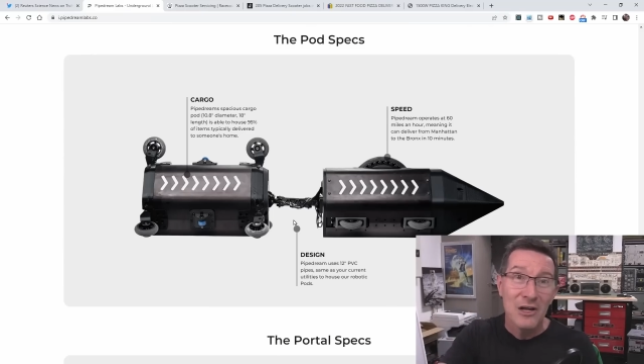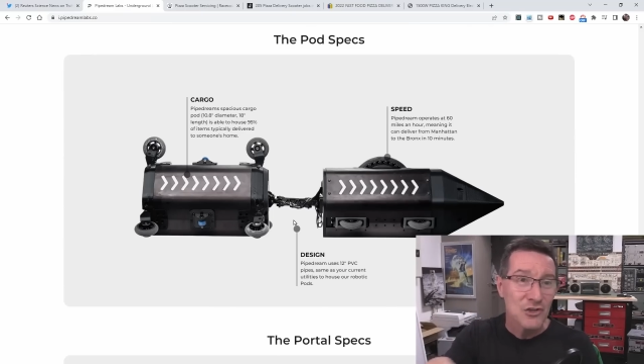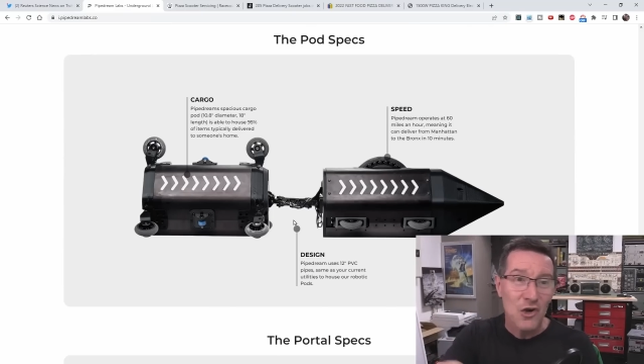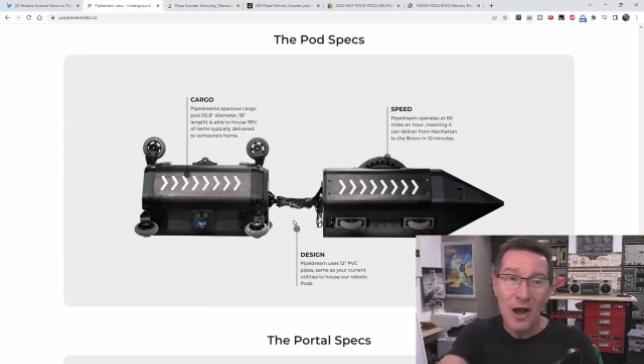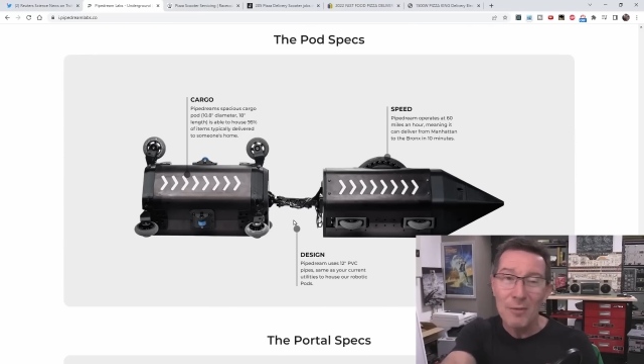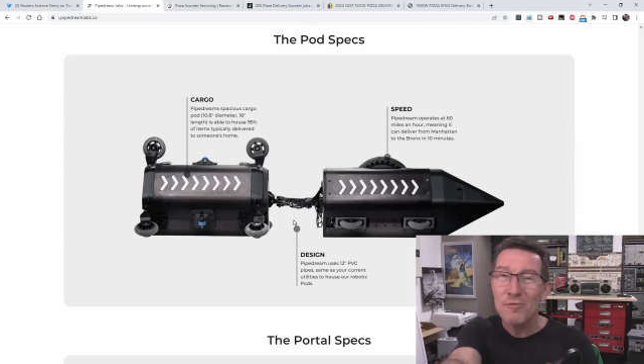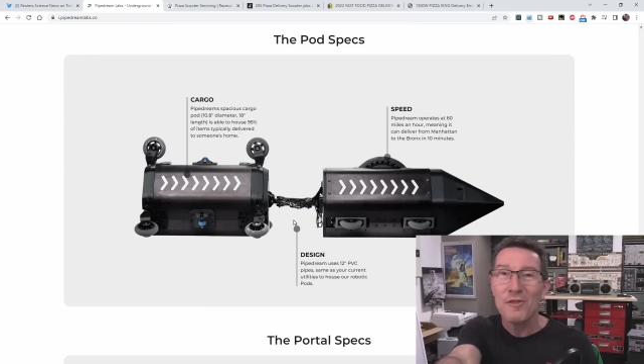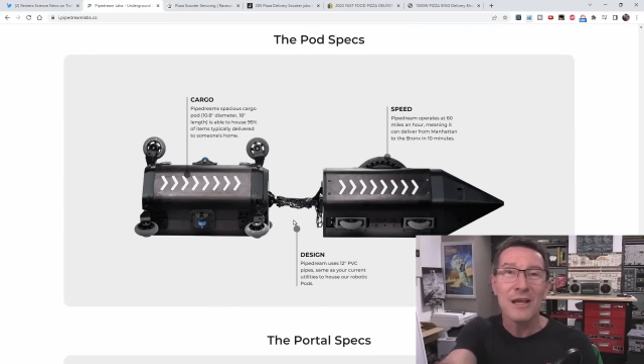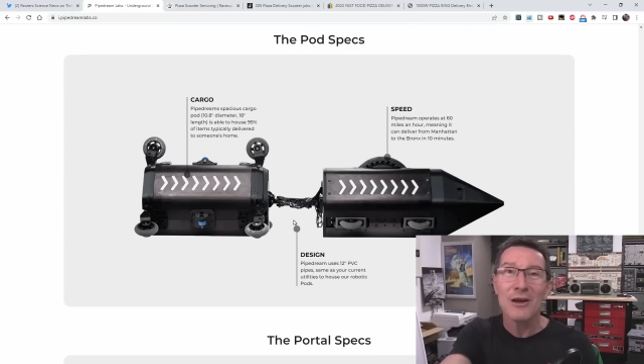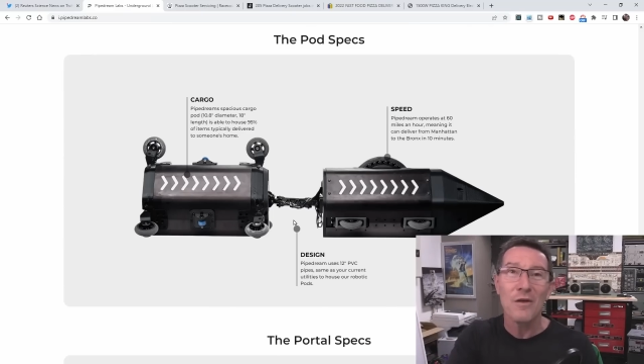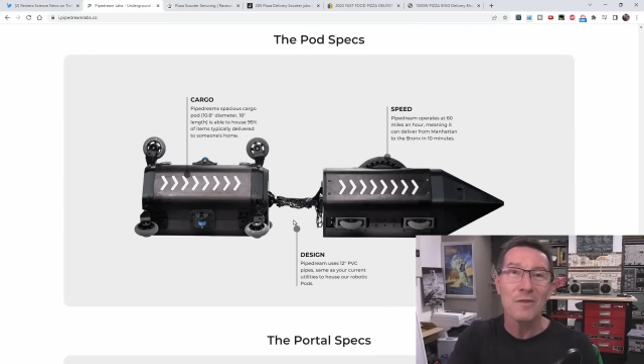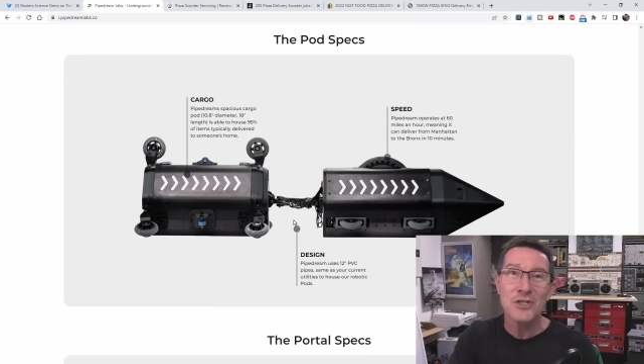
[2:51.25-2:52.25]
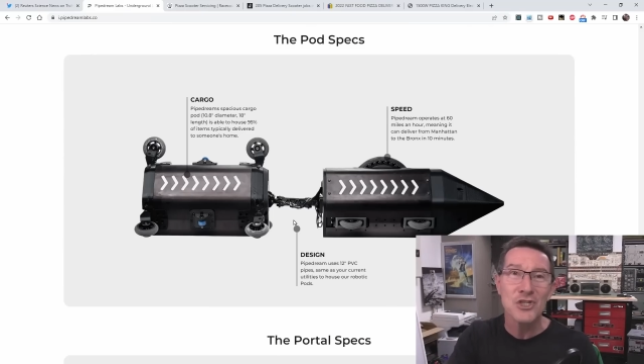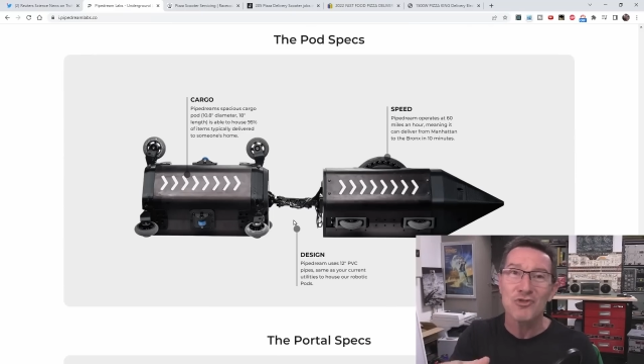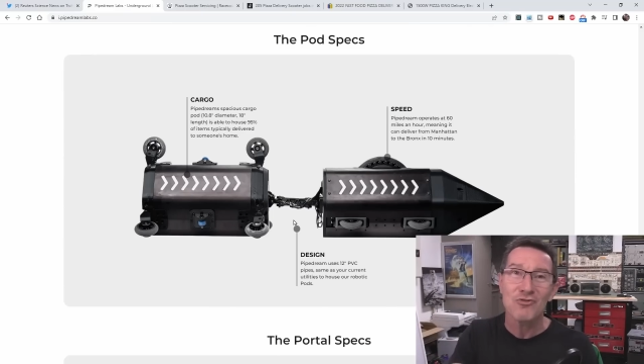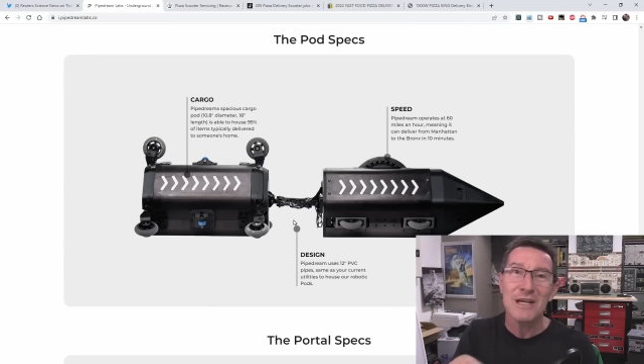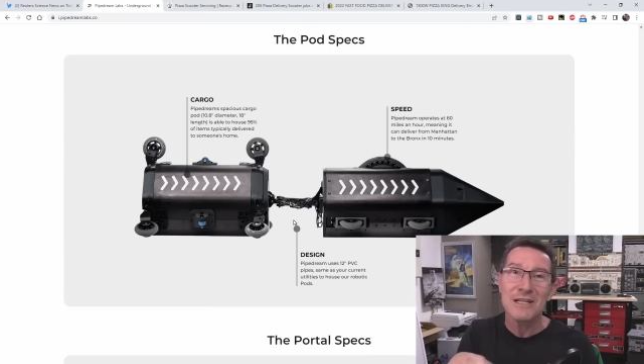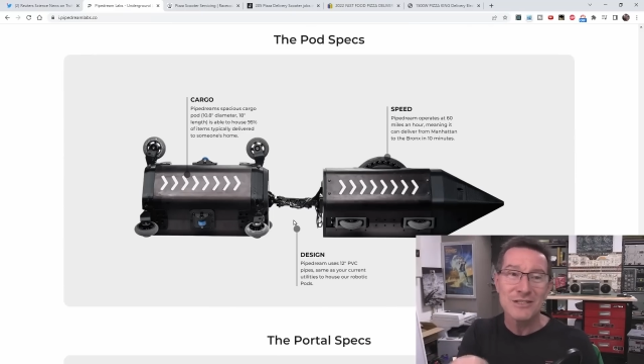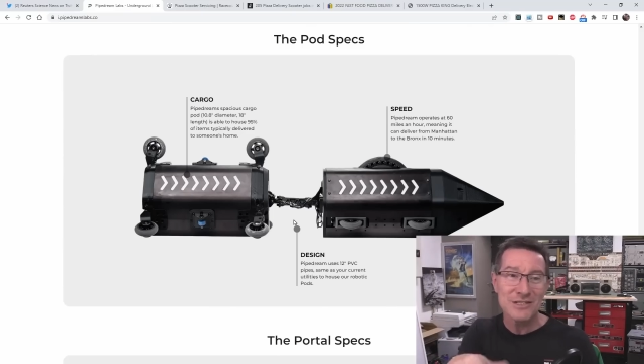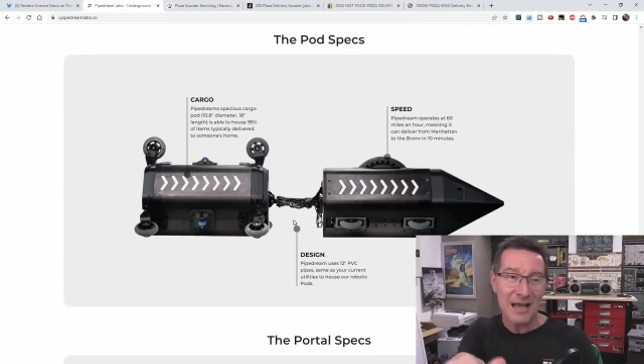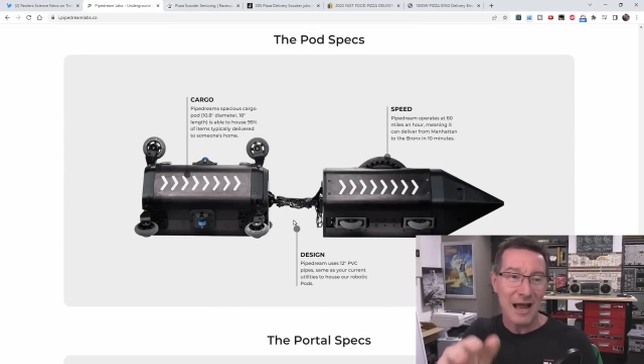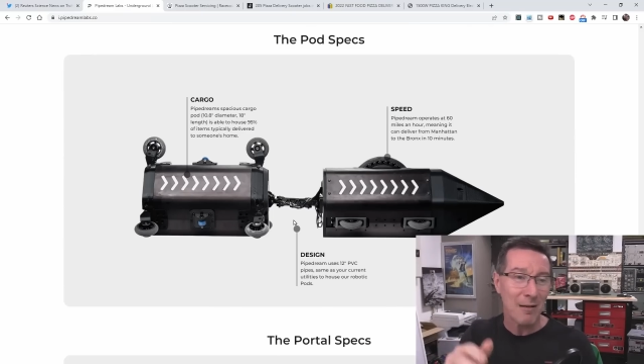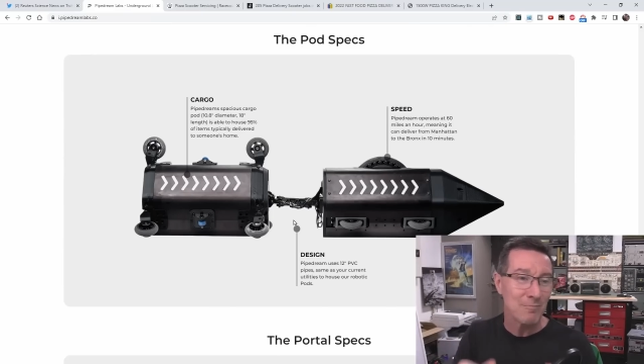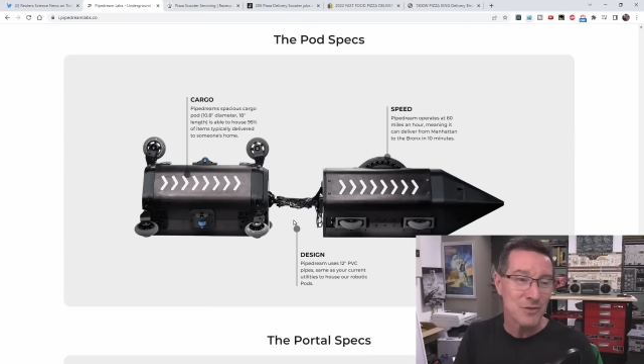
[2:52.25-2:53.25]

type thing on the streets um,